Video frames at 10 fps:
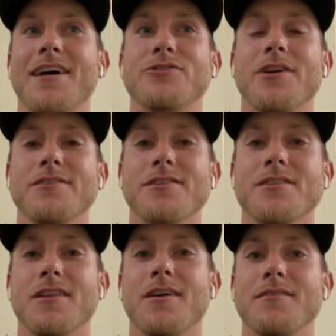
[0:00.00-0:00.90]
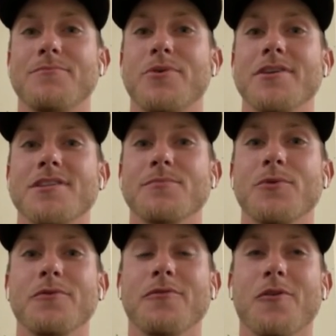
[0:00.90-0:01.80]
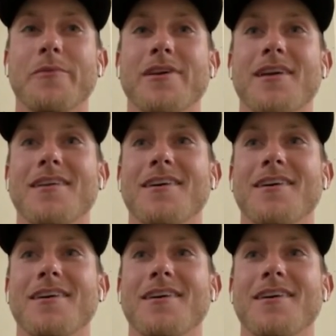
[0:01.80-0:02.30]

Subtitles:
it made that transition pretty smooth for me.